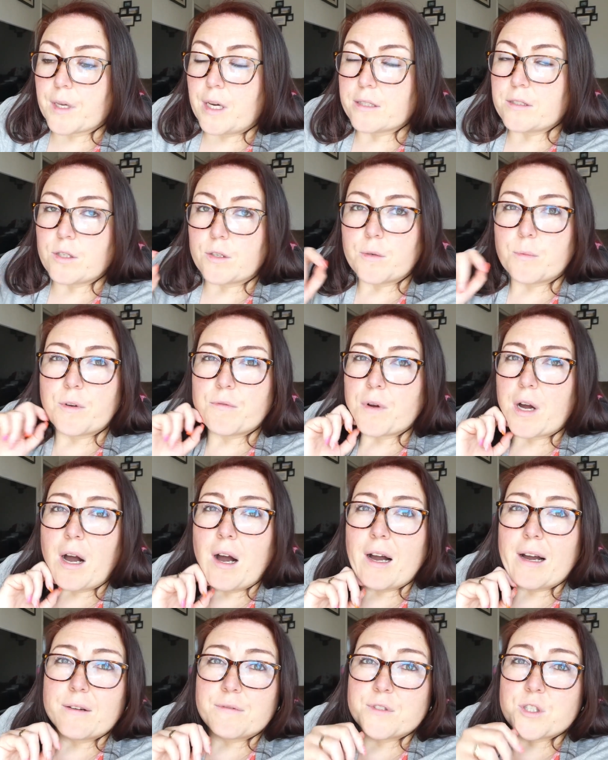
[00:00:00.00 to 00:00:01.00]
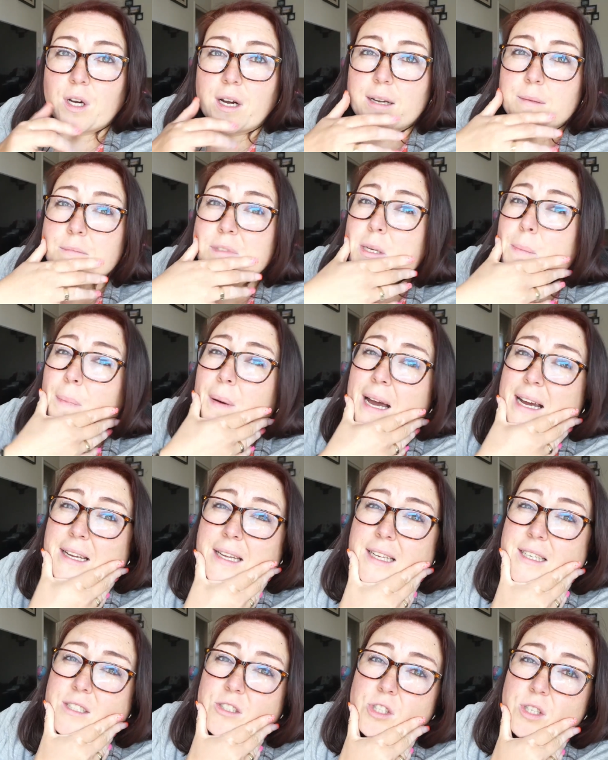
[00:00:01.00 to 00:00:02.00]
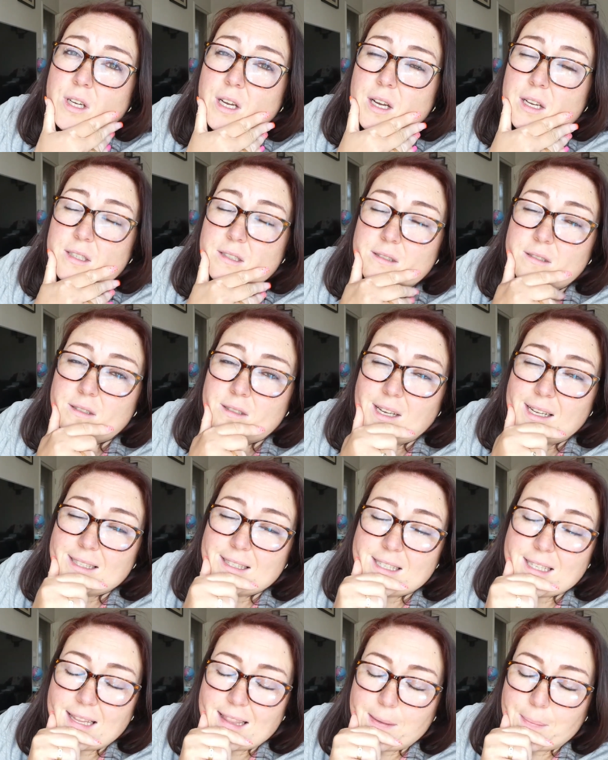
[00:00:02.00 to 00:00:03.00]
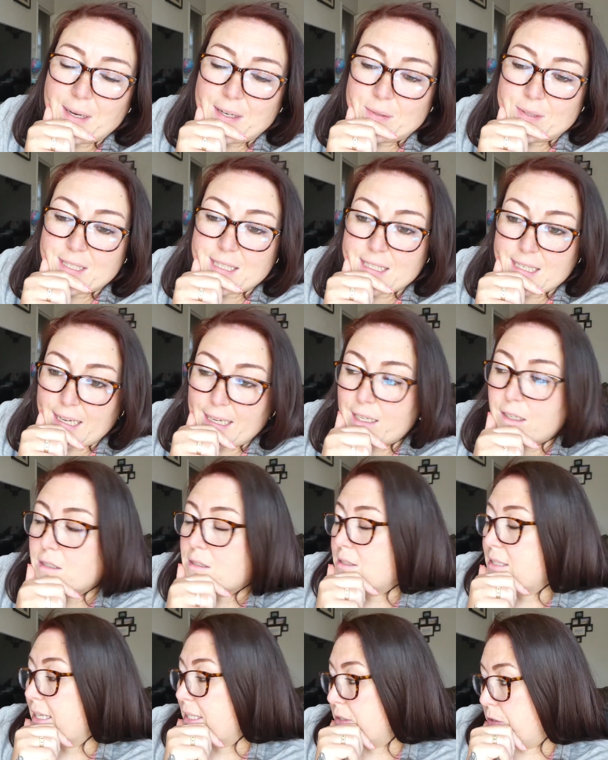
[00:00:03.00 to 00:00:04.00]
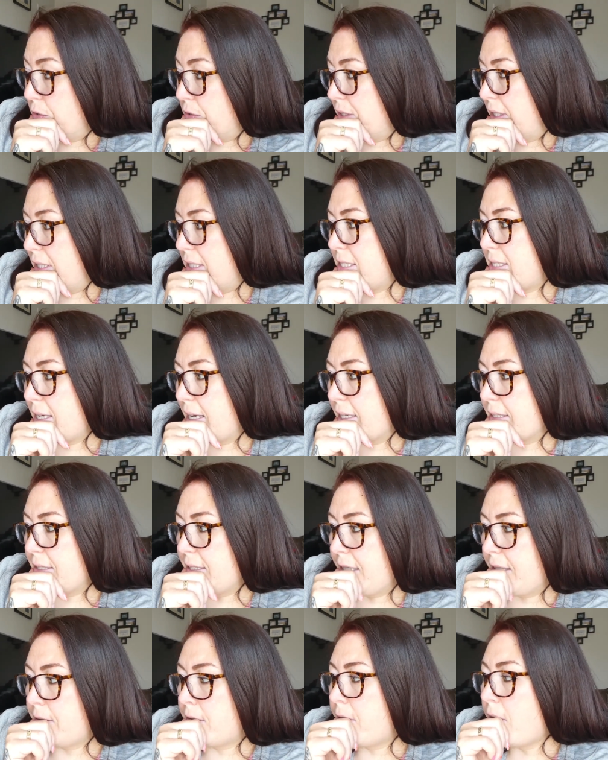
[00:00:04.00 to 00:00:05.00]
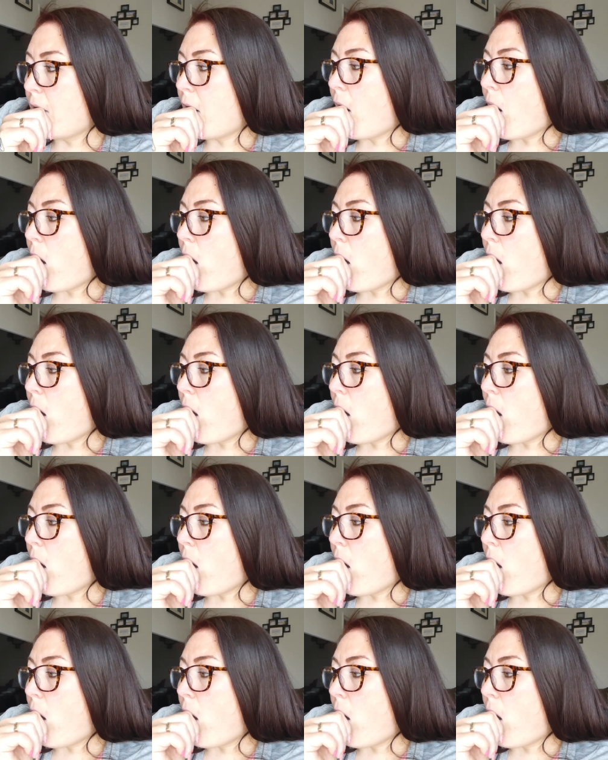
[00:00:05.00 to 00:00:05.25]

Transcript: I don't know if I'll have time to package and, and send them out today because they do need sanding